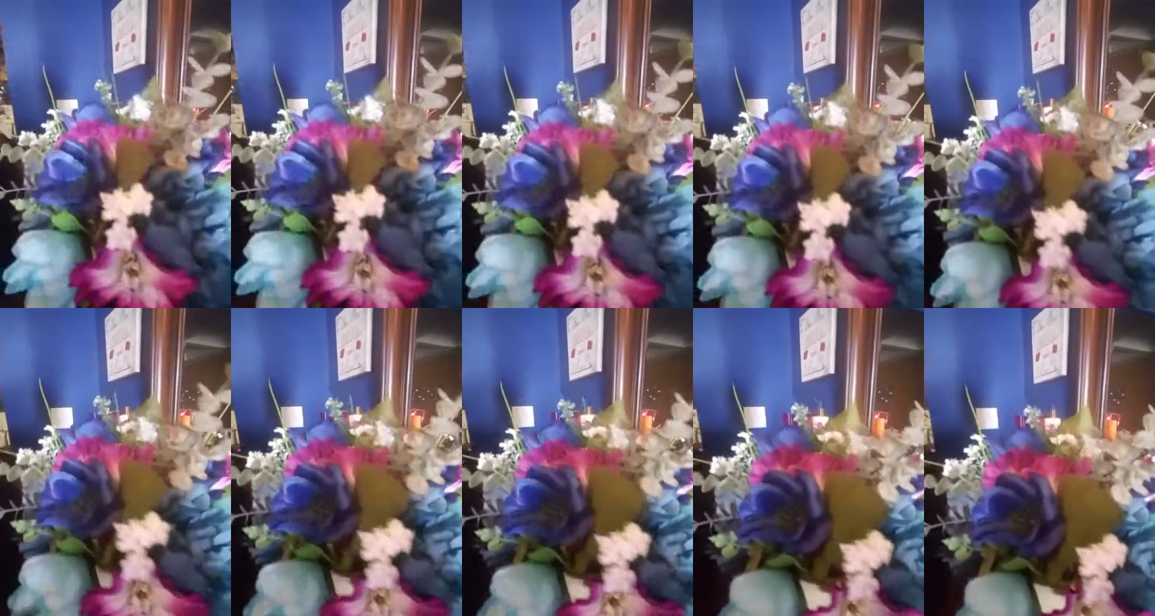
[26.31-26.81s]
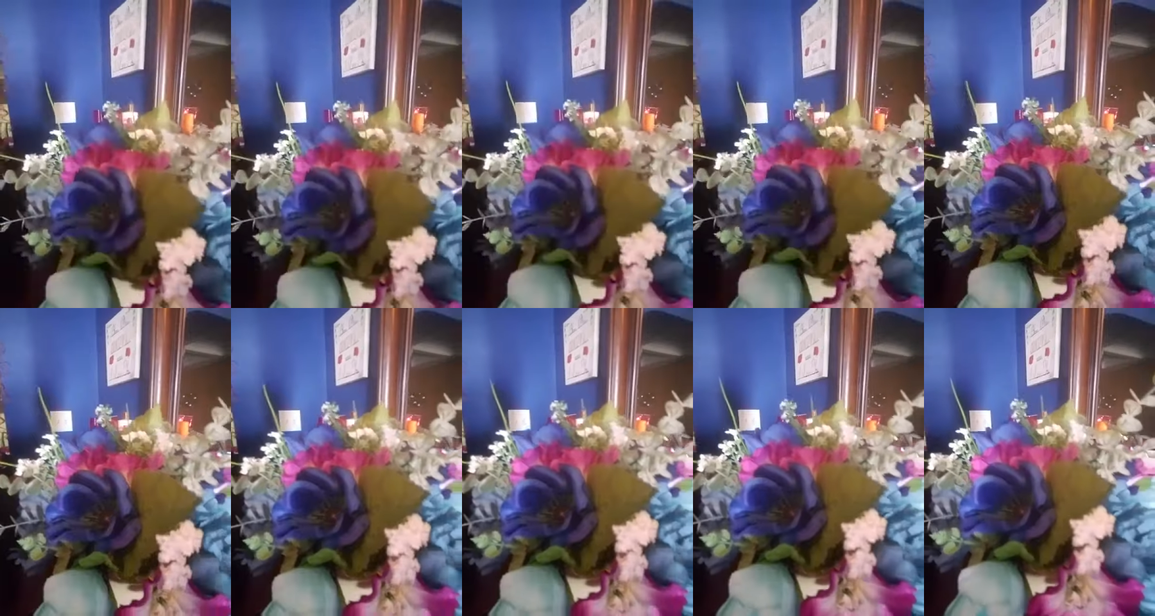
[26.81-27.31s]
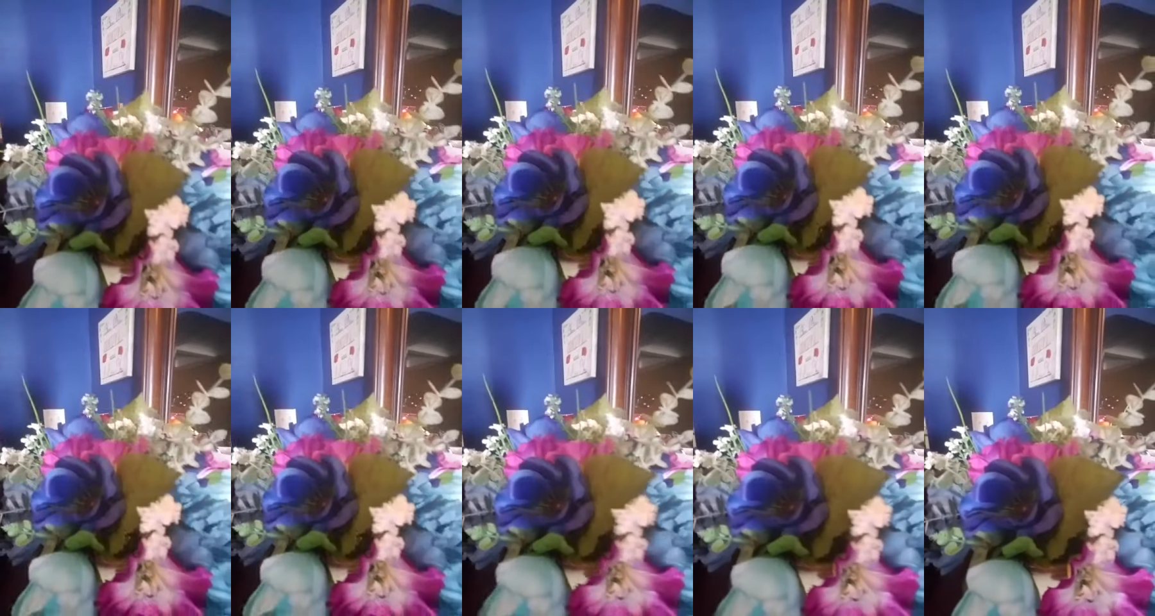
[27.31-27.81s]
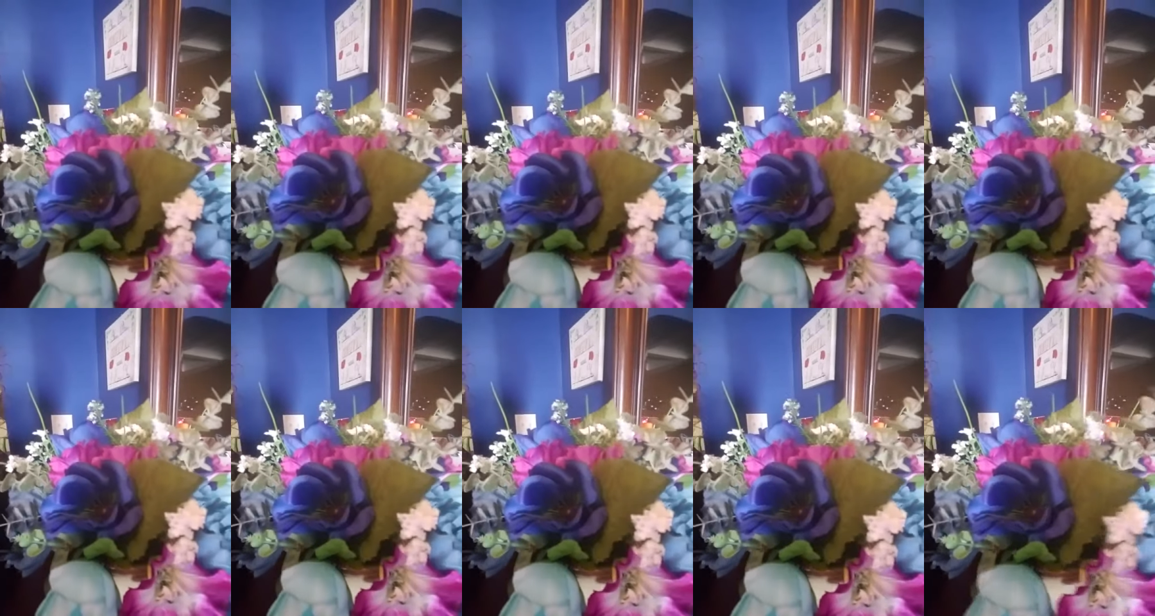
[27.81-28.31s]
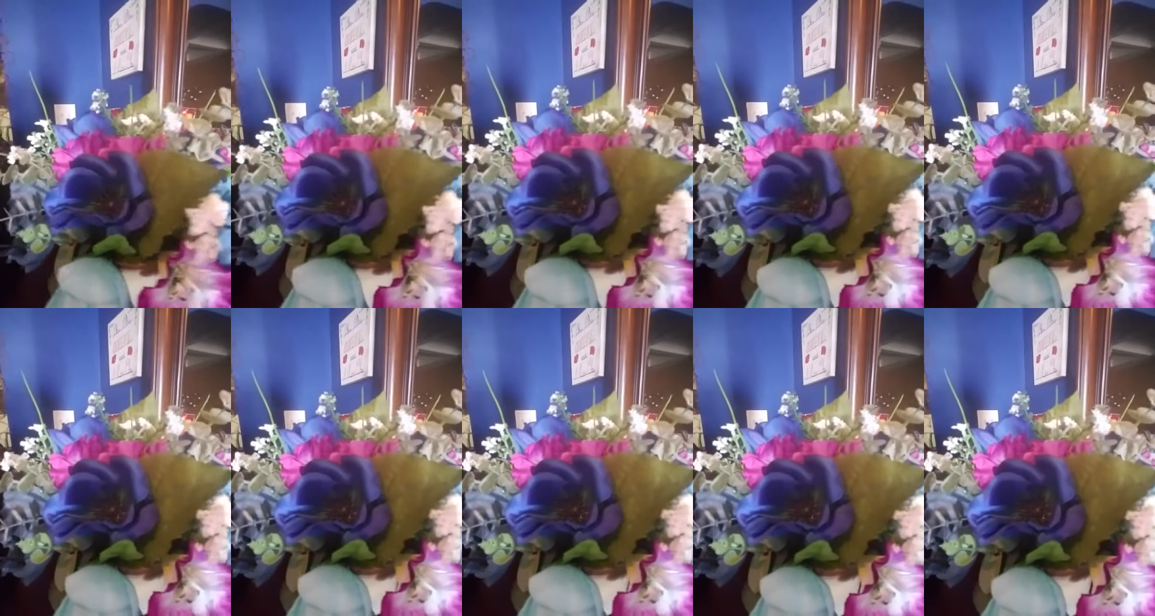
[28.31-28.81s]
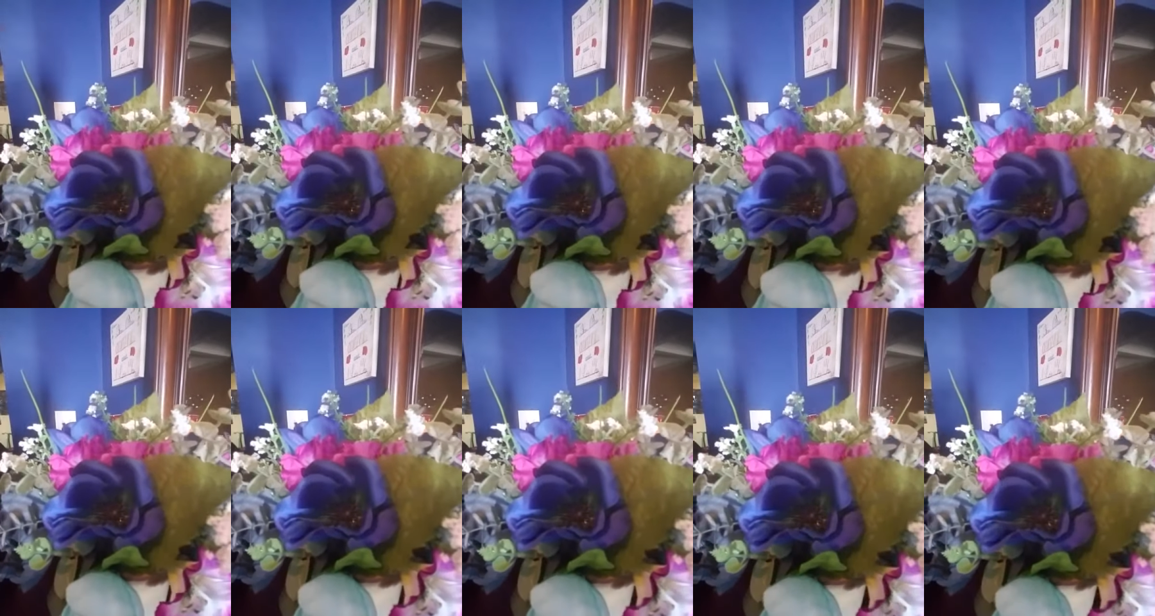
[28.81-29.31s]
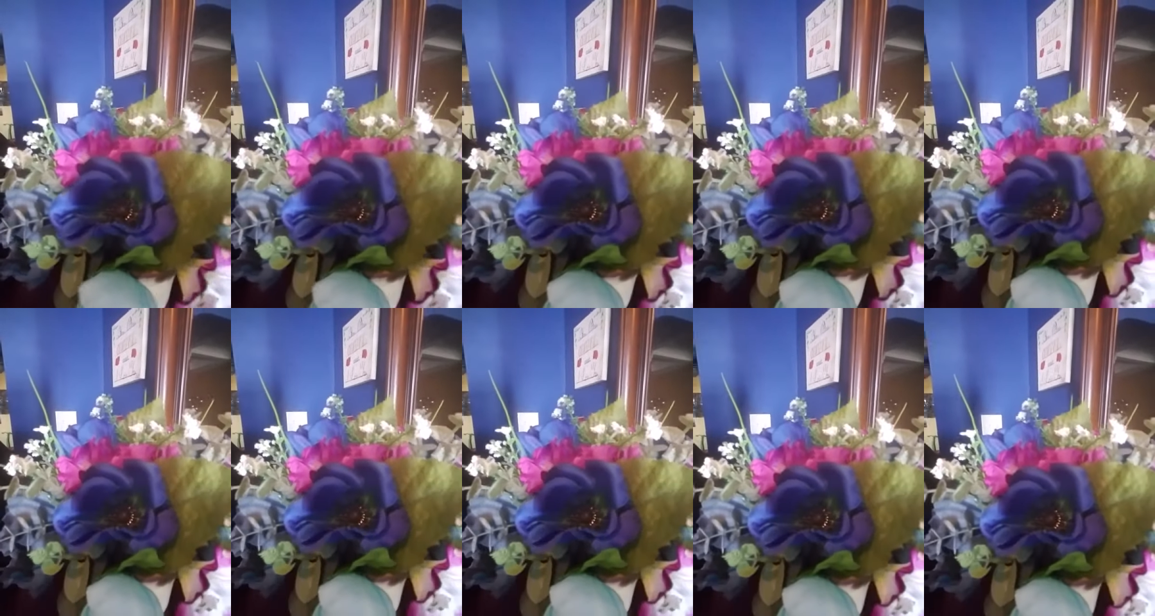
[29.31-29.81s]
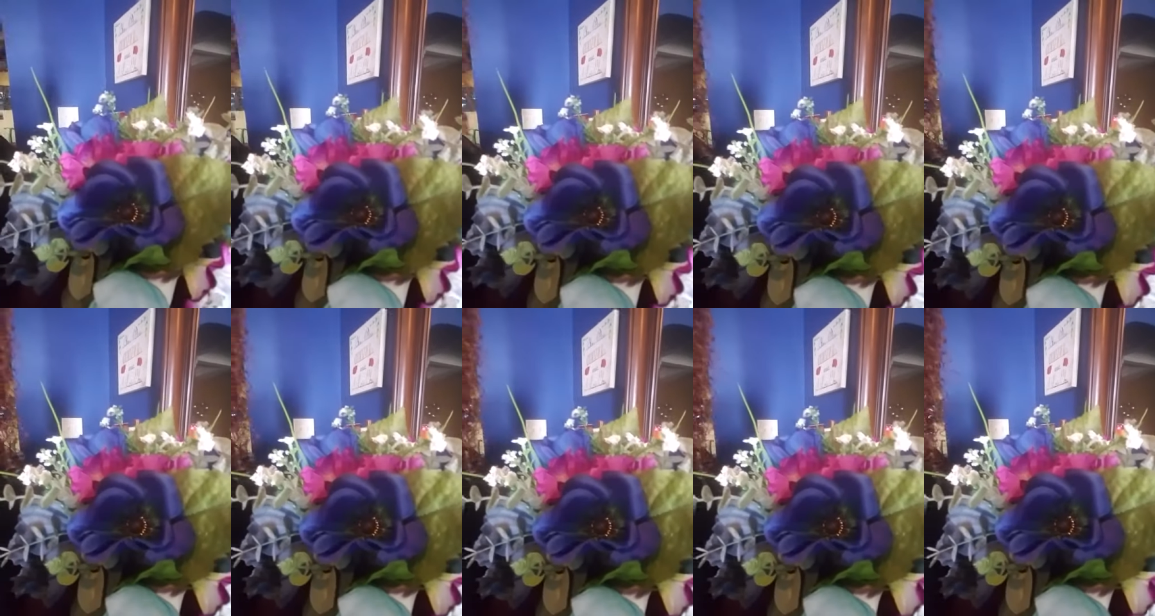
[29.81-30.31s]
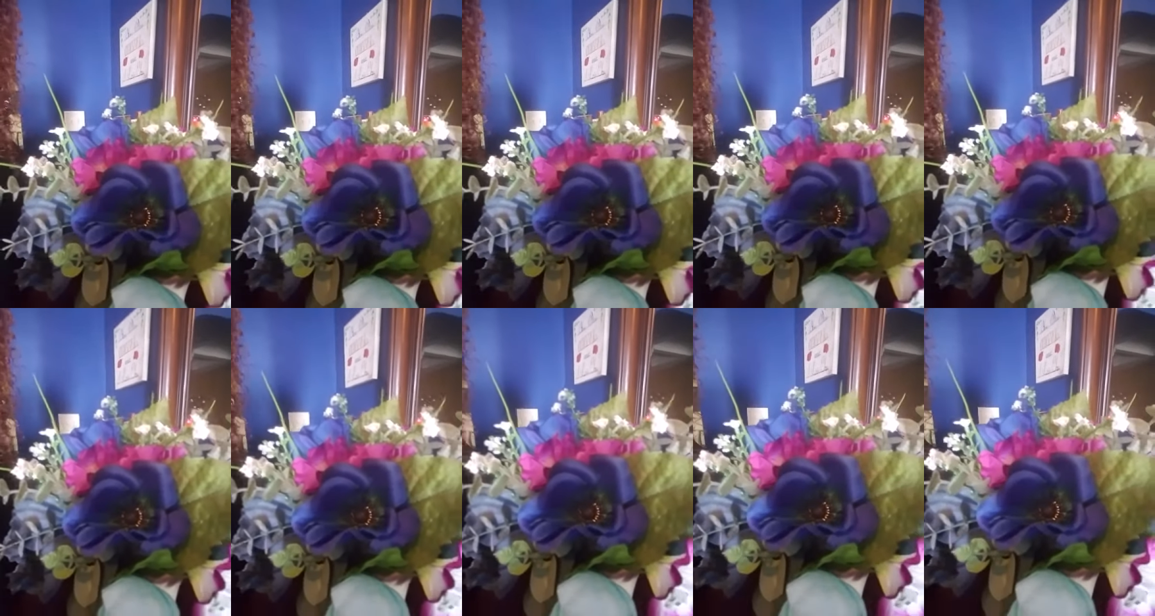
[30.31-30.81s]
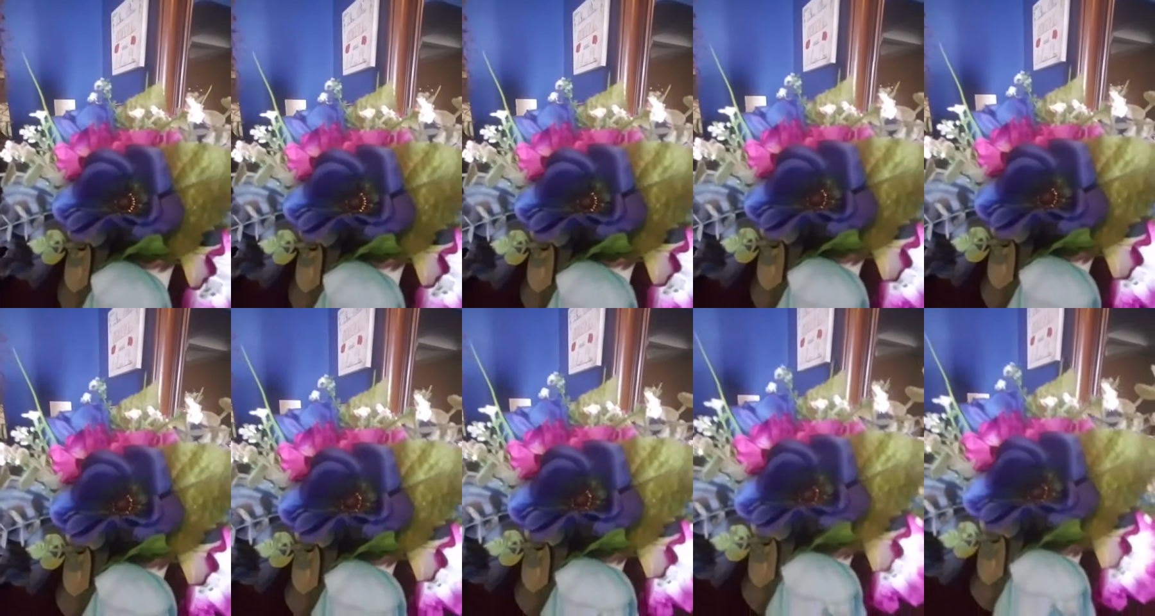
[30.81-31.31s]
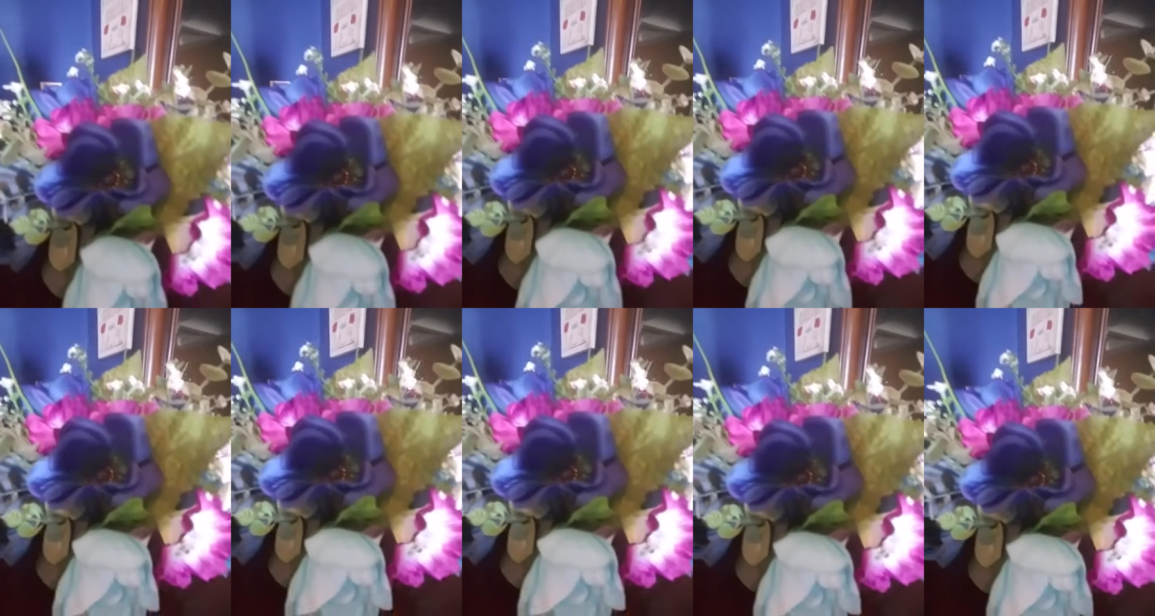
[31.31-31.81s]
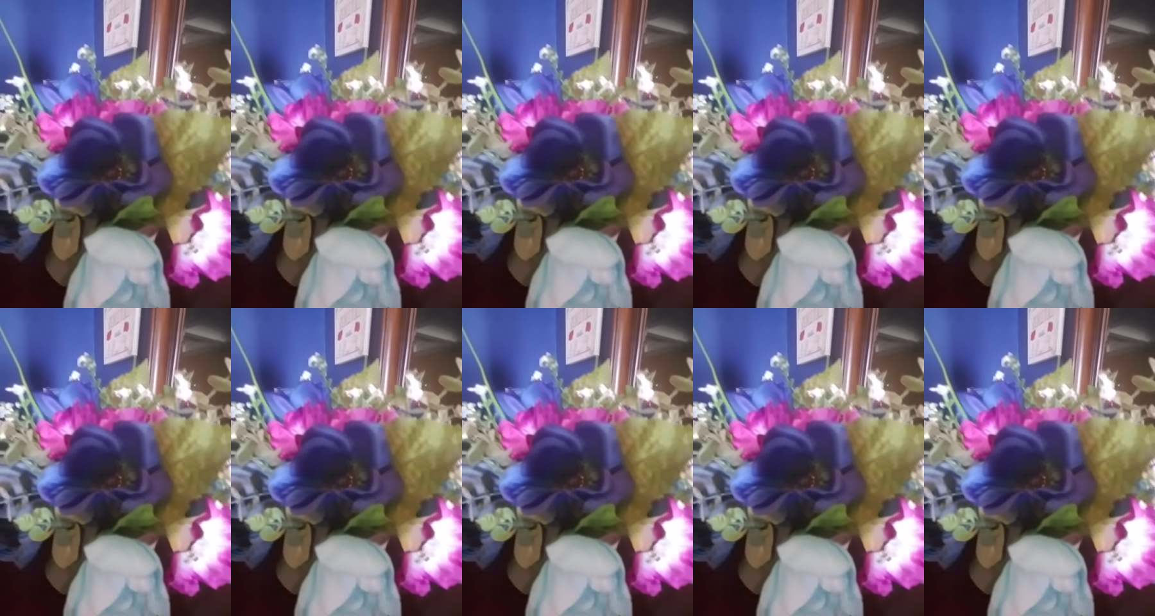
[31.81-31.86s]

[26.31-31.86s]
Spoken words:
No face is visible, so there are no lips to read.